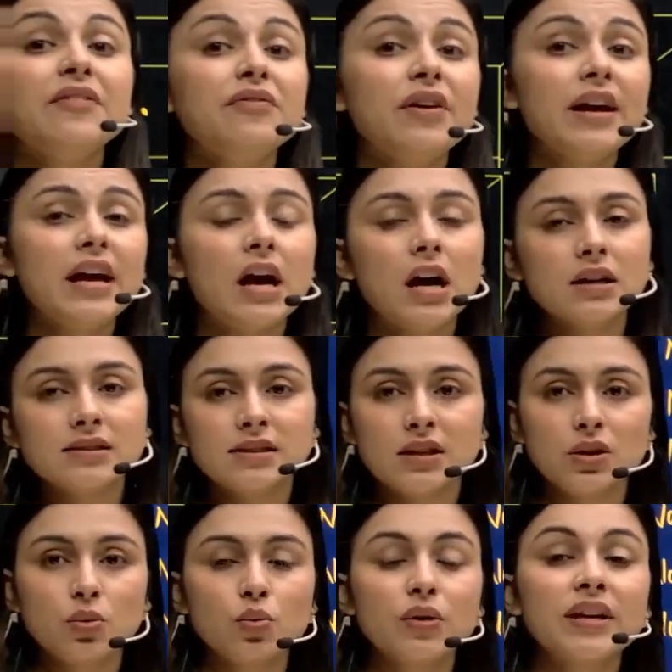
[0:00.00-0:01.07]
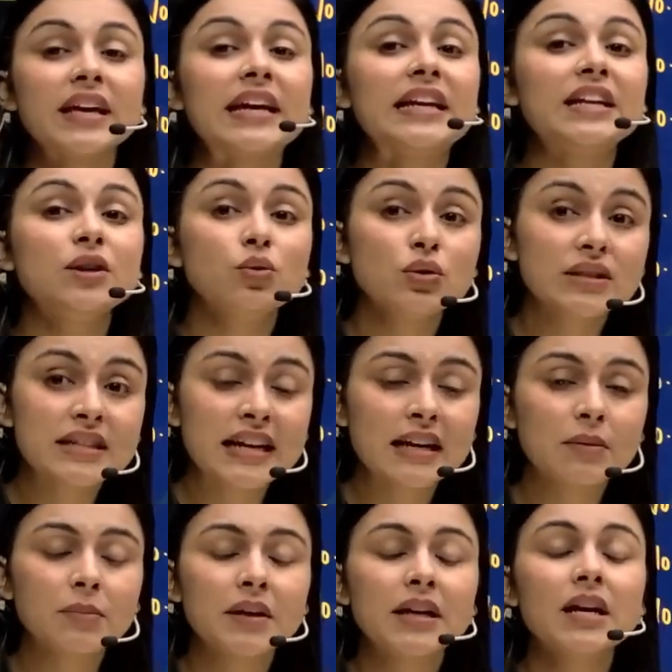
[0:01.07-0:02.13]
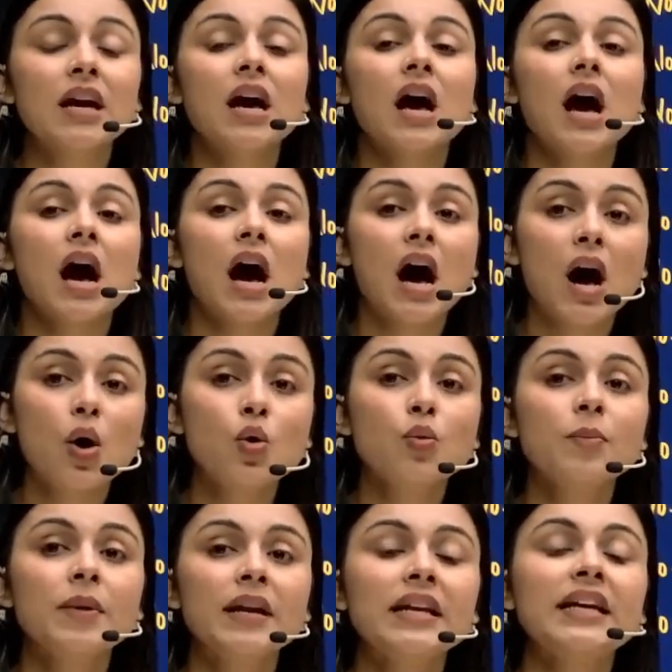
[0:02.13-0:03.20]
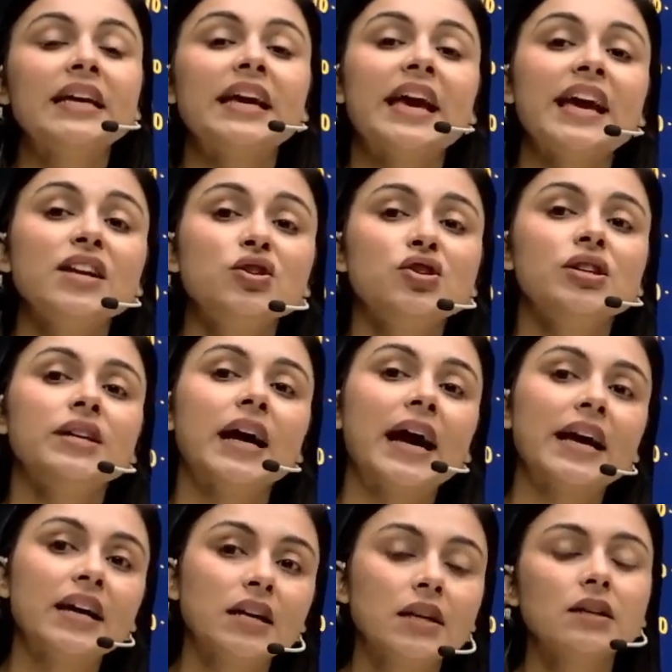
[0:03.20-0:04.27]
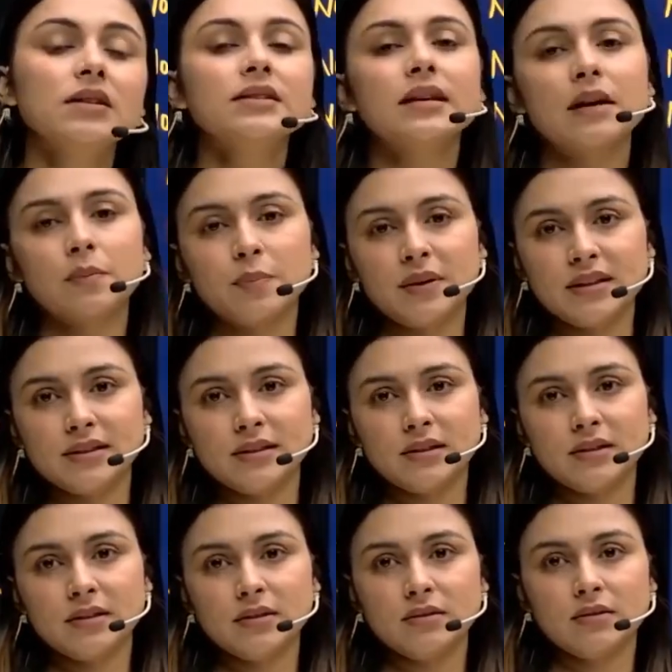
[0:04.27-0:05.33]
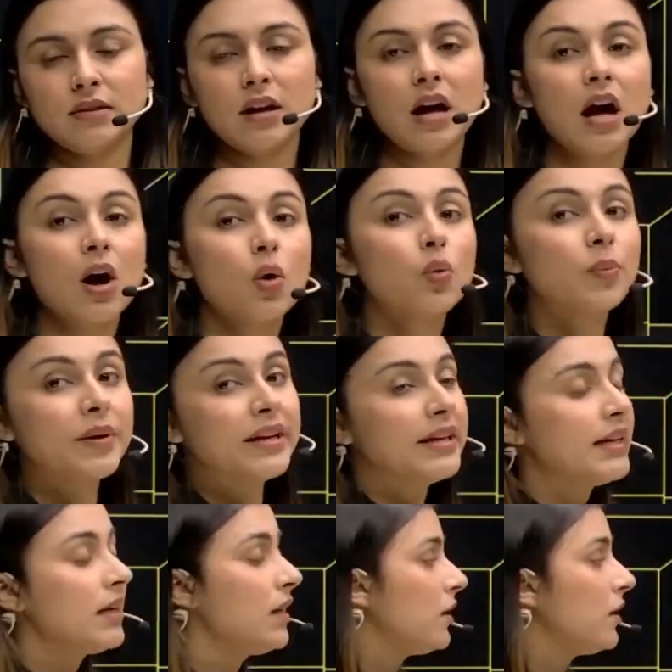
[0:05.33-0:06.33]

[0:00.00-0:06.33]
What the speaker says: I ask you, can you tell me how many edge diagonals are present? How many